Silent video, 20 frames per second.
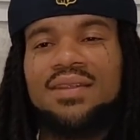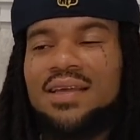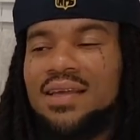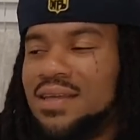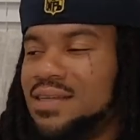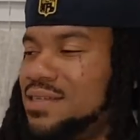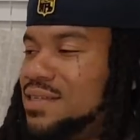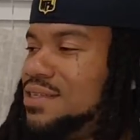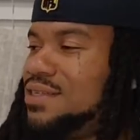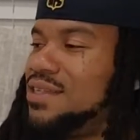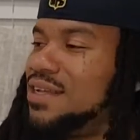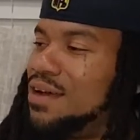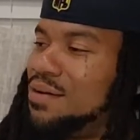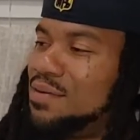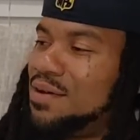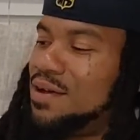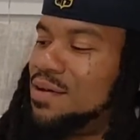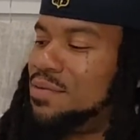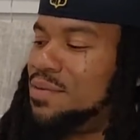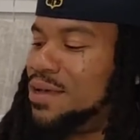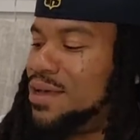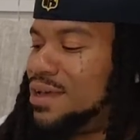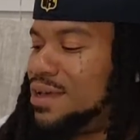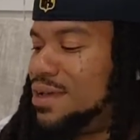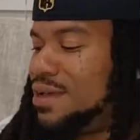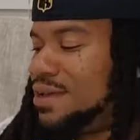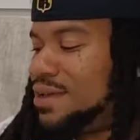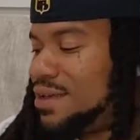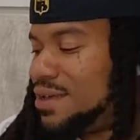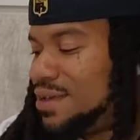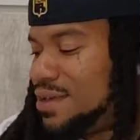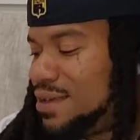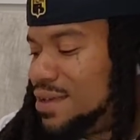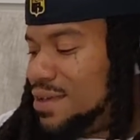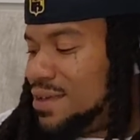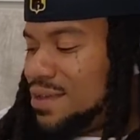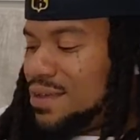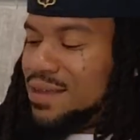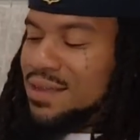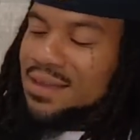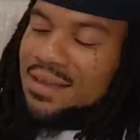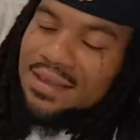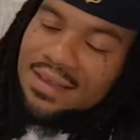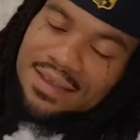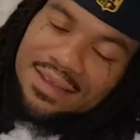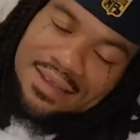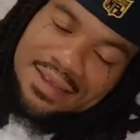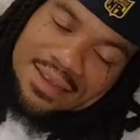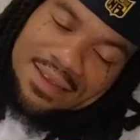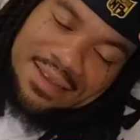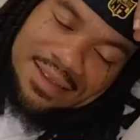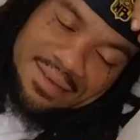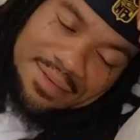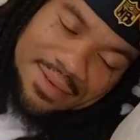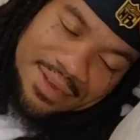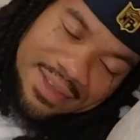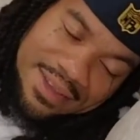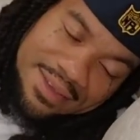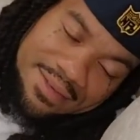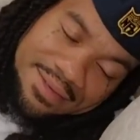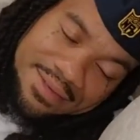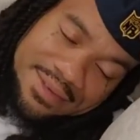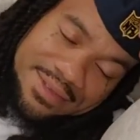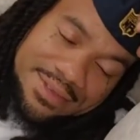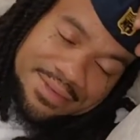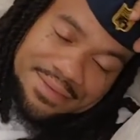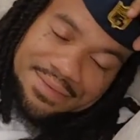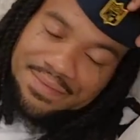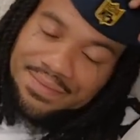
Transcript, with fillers: hell she talking about, man? Yeah, man